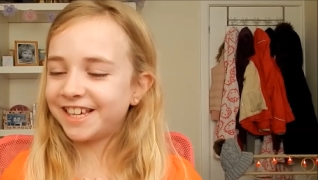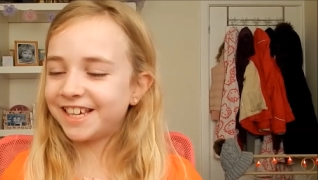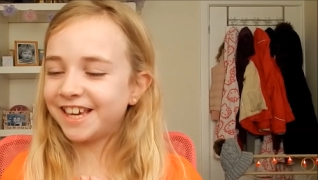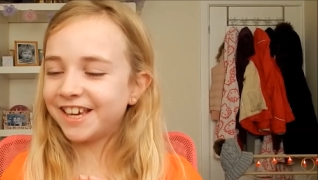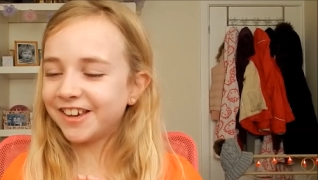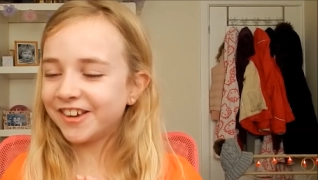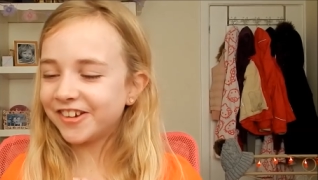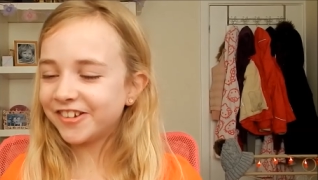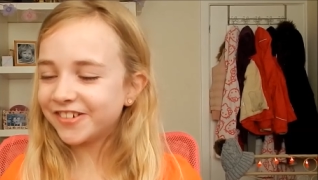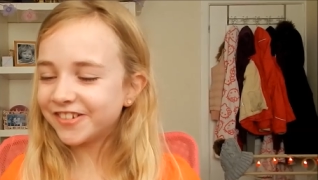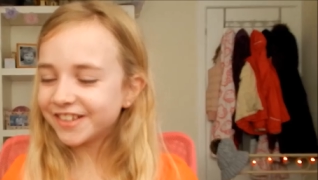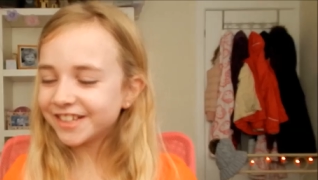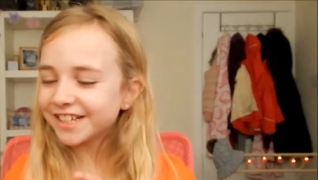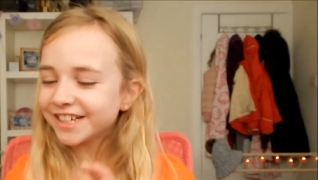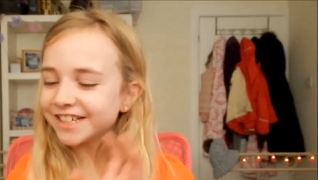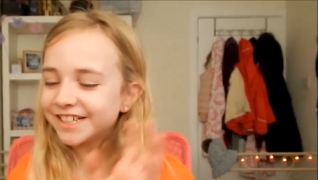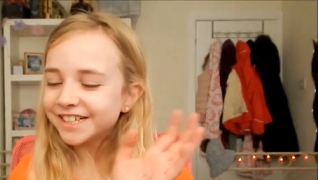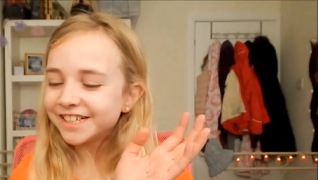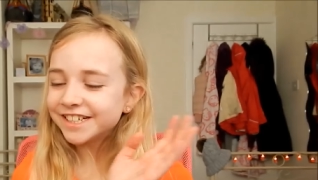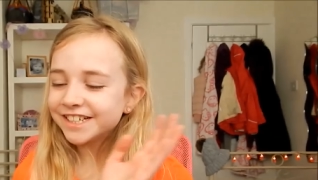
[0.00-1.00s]
cute.
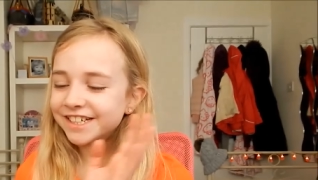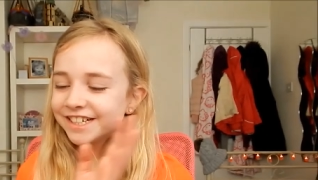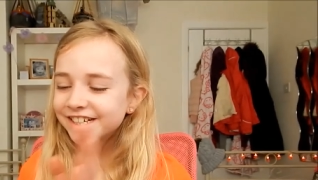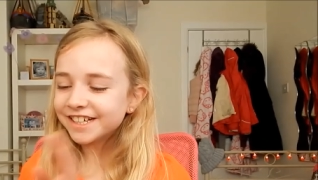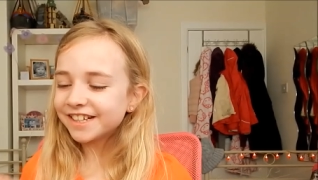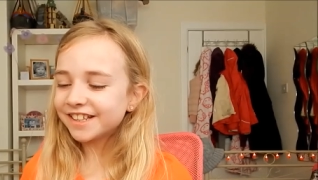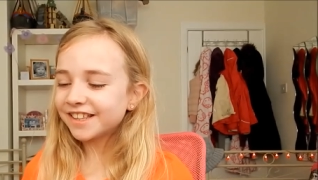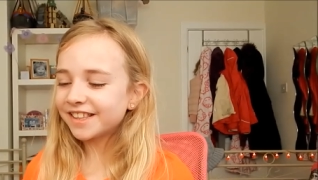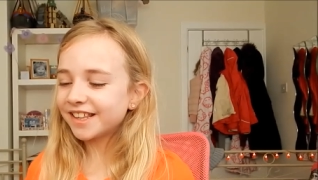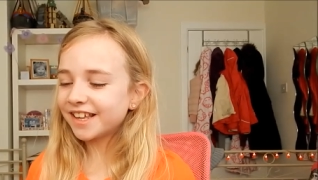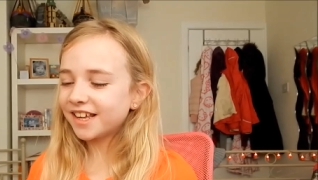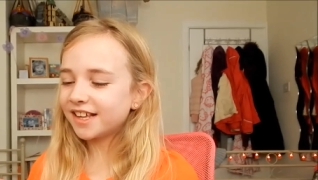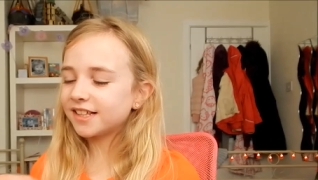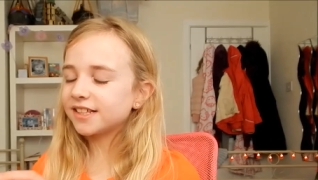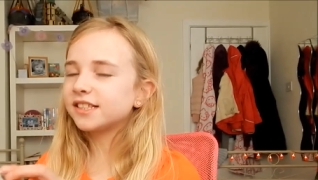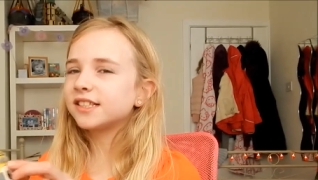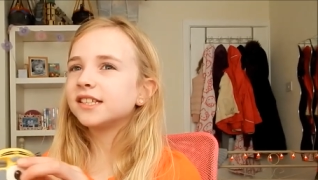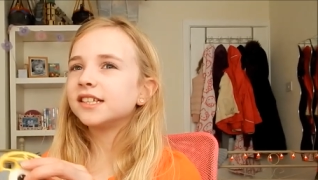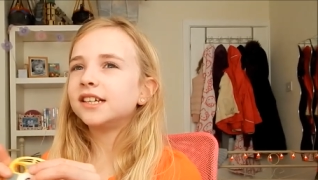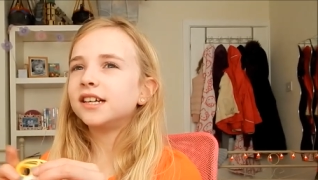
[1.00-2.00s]

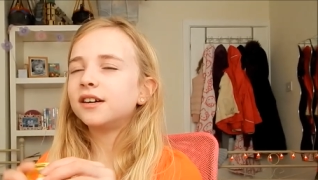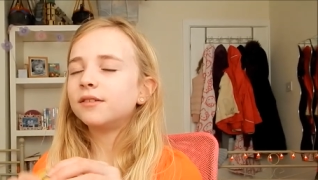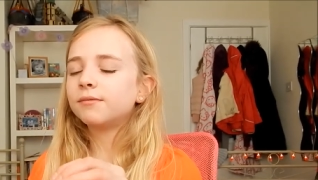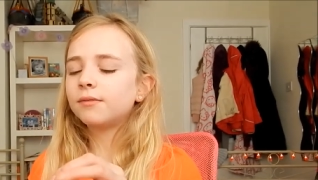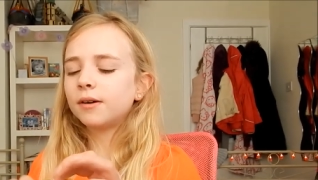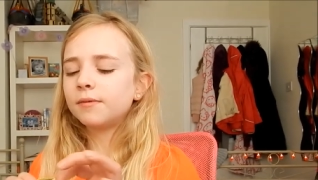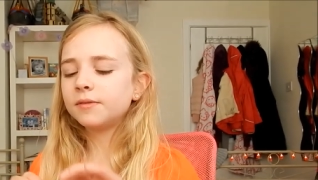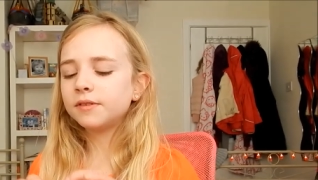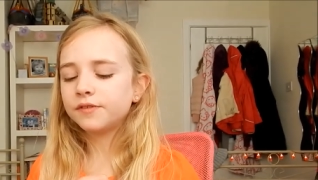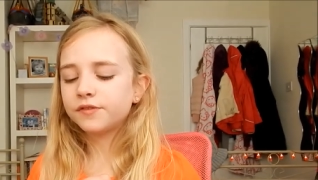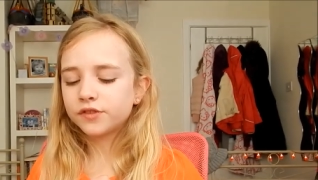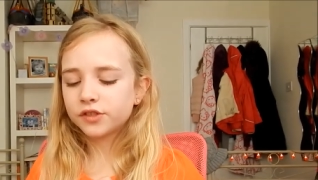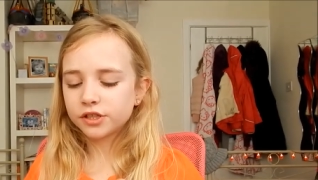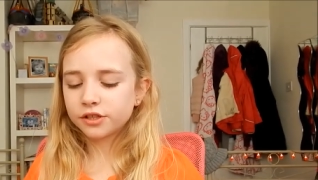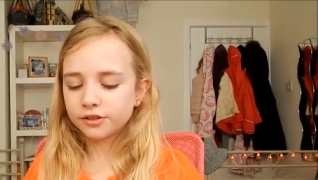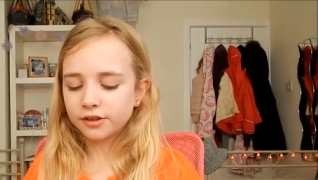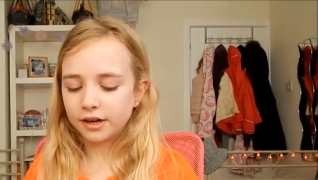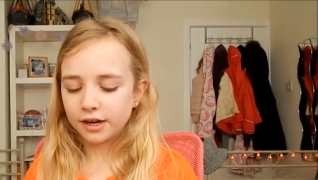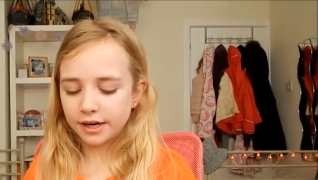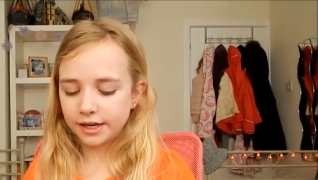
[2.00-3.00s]
There's one with
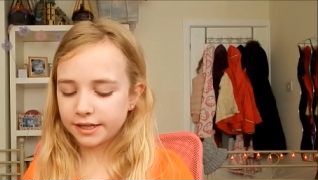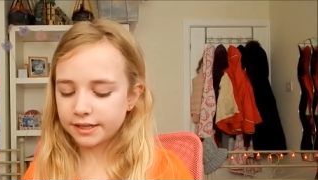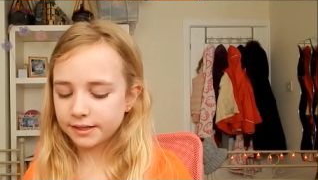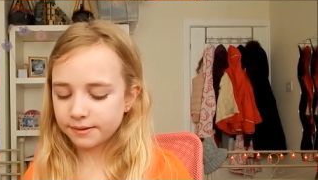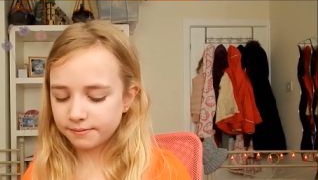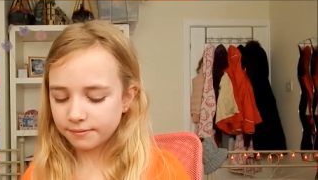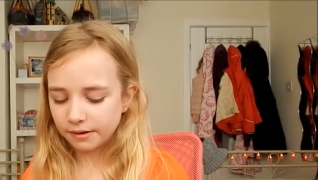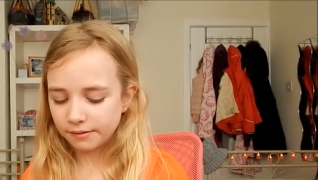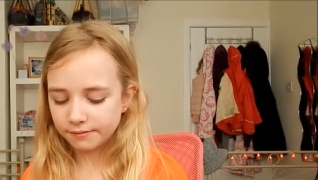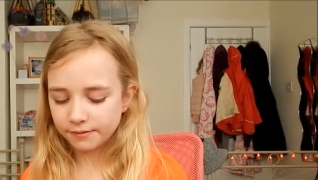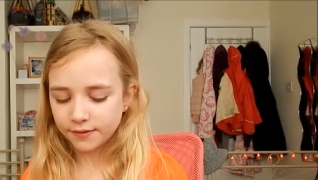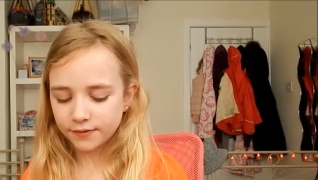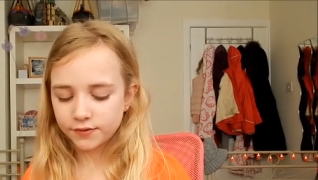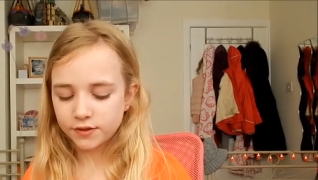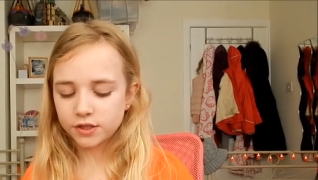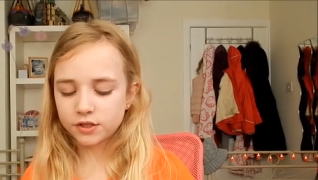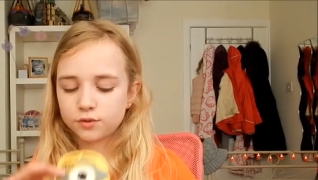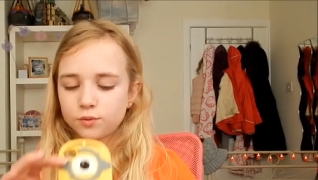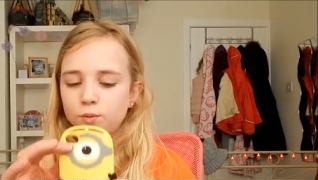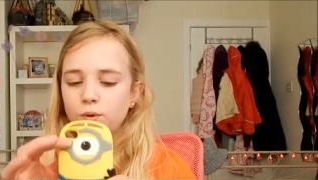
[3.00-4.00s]
two eyes and one with
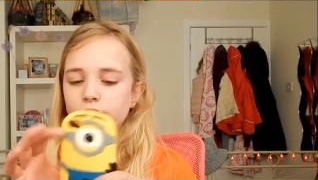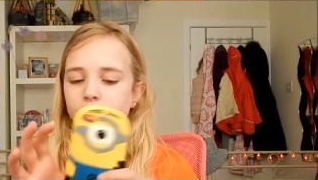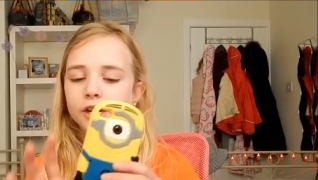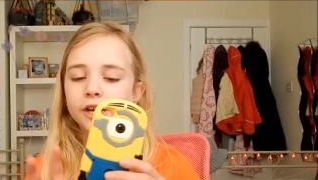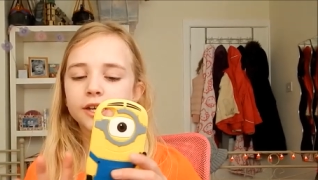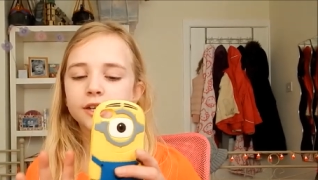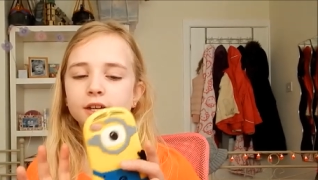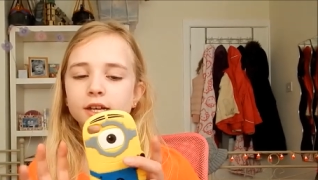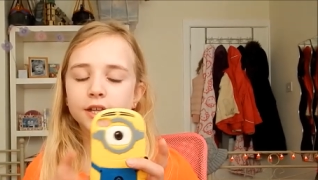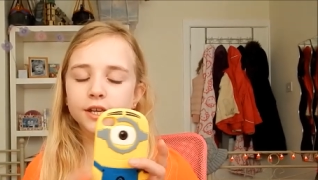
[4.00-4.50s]
just one eye.